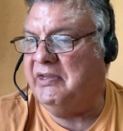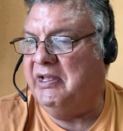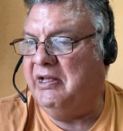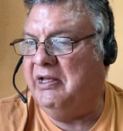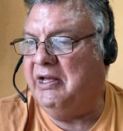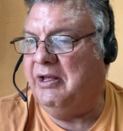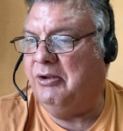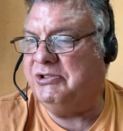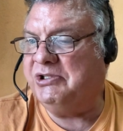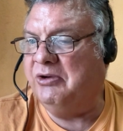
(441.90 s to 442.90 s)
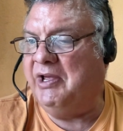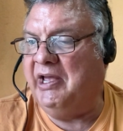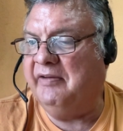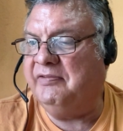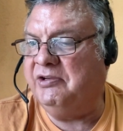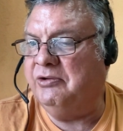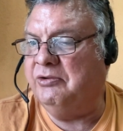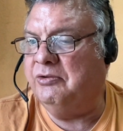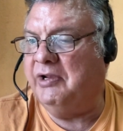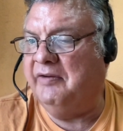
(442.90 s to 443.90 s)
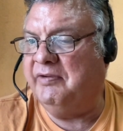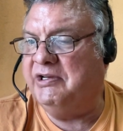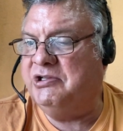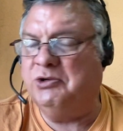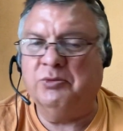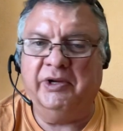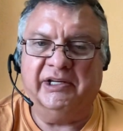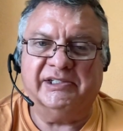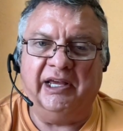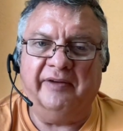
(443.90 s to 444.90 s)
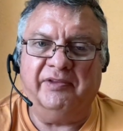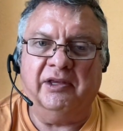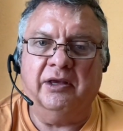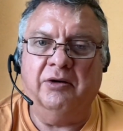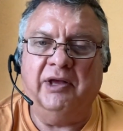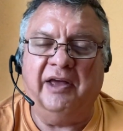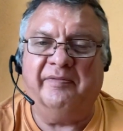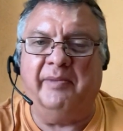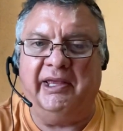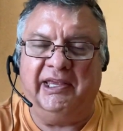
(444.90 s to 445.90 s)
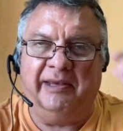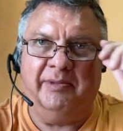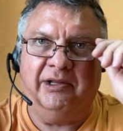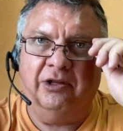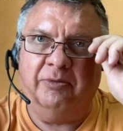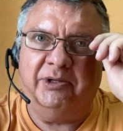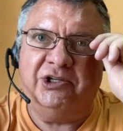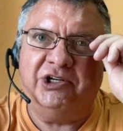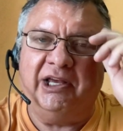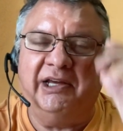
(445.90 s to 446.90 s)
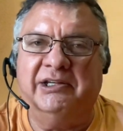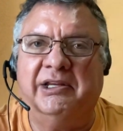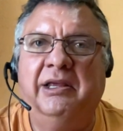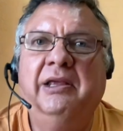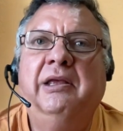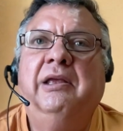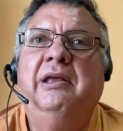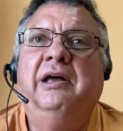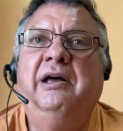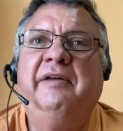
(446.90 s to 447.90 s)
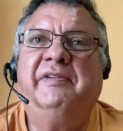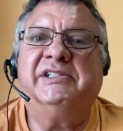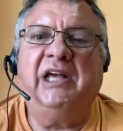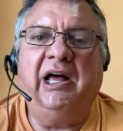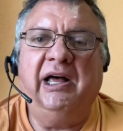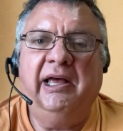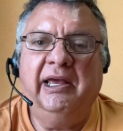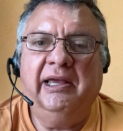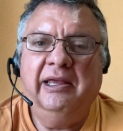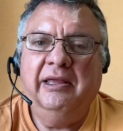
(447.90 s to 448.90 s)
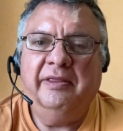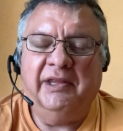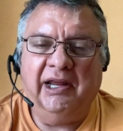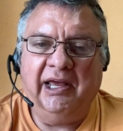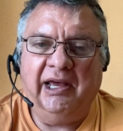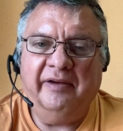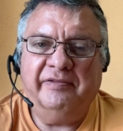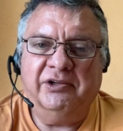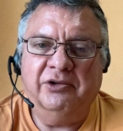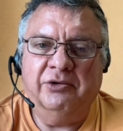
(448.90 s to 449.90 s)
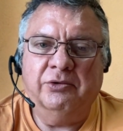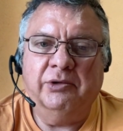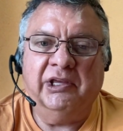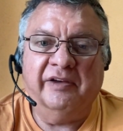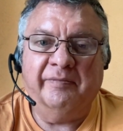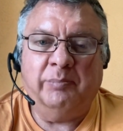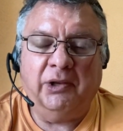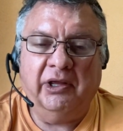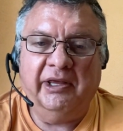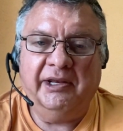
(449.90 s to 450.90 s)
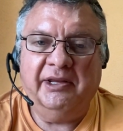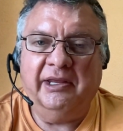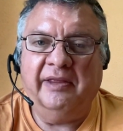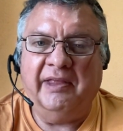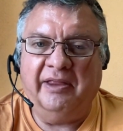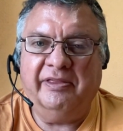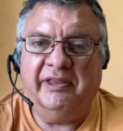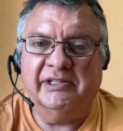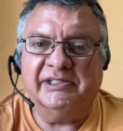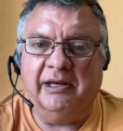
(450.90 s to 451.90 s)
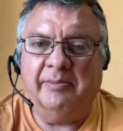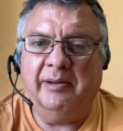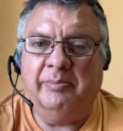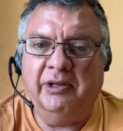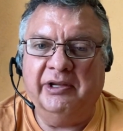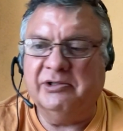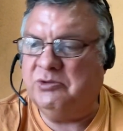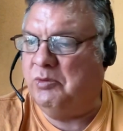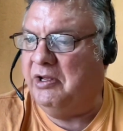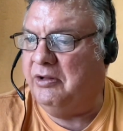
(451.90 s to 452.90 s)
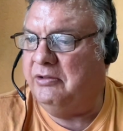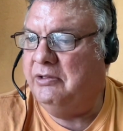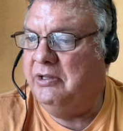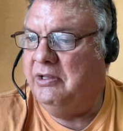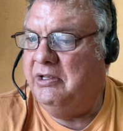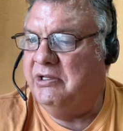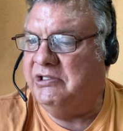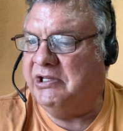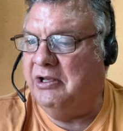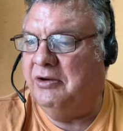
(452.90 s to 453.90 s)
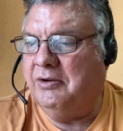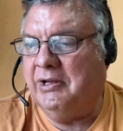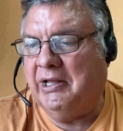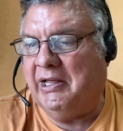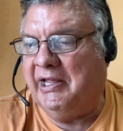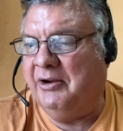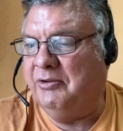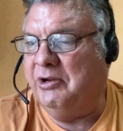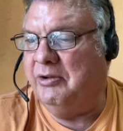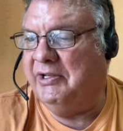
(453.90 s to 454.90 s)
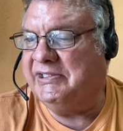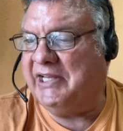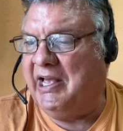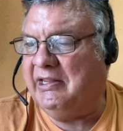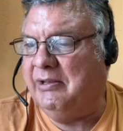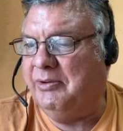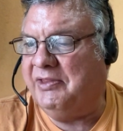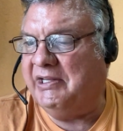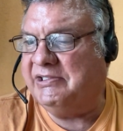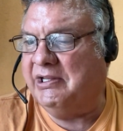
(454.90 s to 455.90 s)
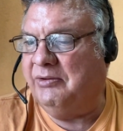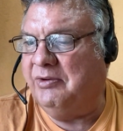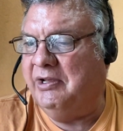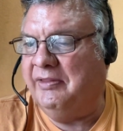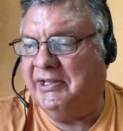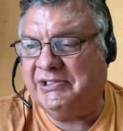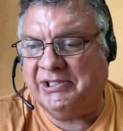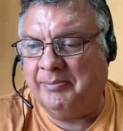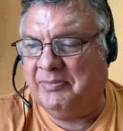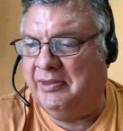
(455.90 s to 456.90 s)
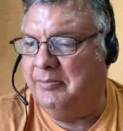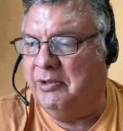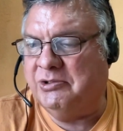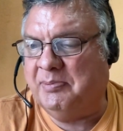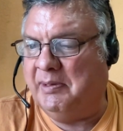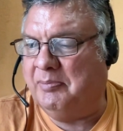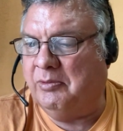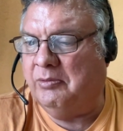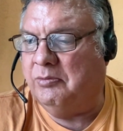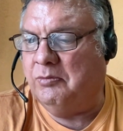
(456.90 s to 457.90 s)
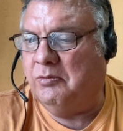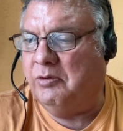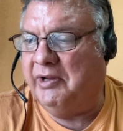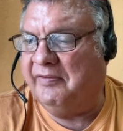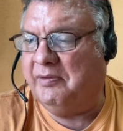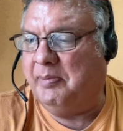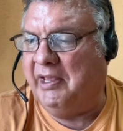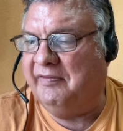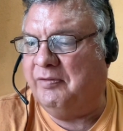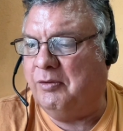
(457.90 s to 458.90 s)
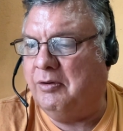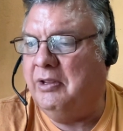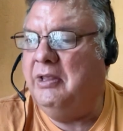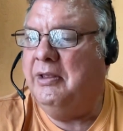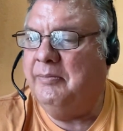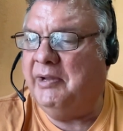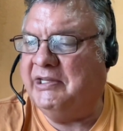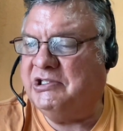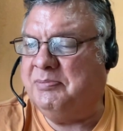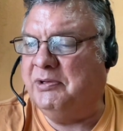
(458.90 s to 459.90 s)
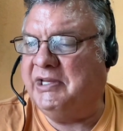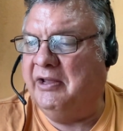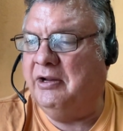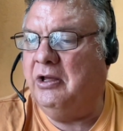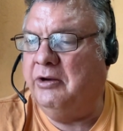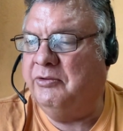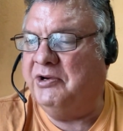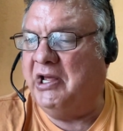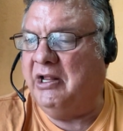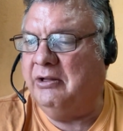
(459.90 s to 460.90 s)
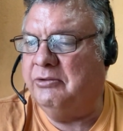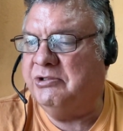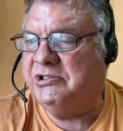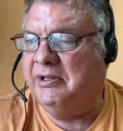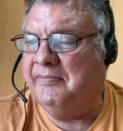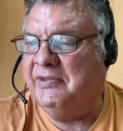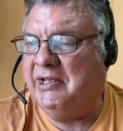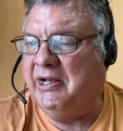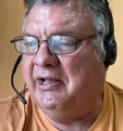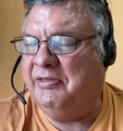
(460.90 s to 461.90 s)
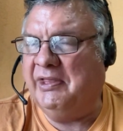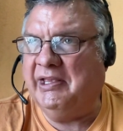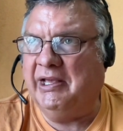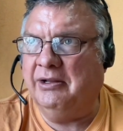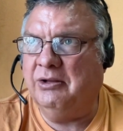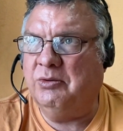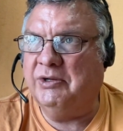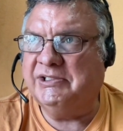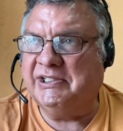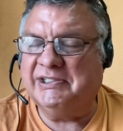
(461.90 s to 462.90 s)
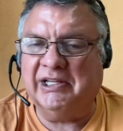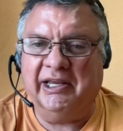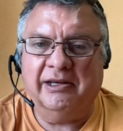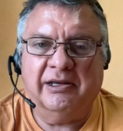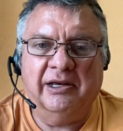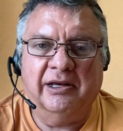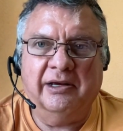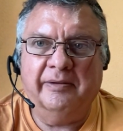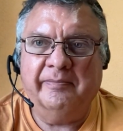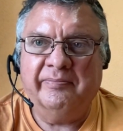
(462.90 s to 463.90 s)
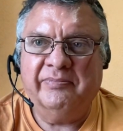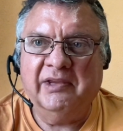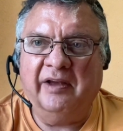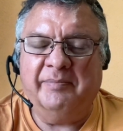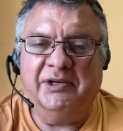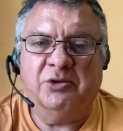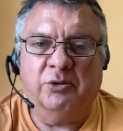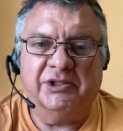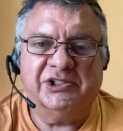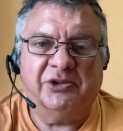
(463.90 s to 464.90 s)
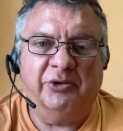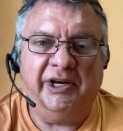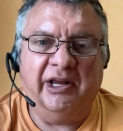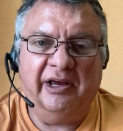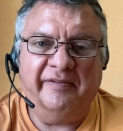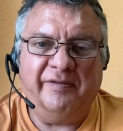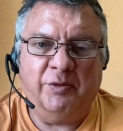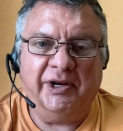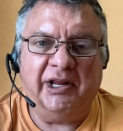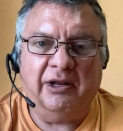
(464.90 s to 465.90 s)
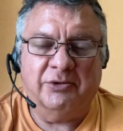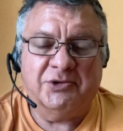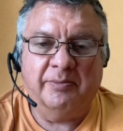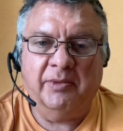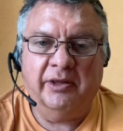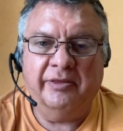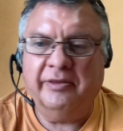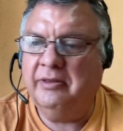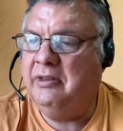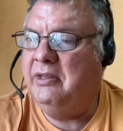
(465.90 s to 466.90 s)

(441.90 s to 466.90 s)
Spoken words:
I also have to, every 2 weeks, I have to go have my hemoglobin checked. If it's high, then I have to give blood, and that thins out my blood as well. So I don't know exactly what that's going to run. That's something that most people won't have to pay for. But I just put down $100. I think Eliquis is like, I've been told it's $39, $40 a month.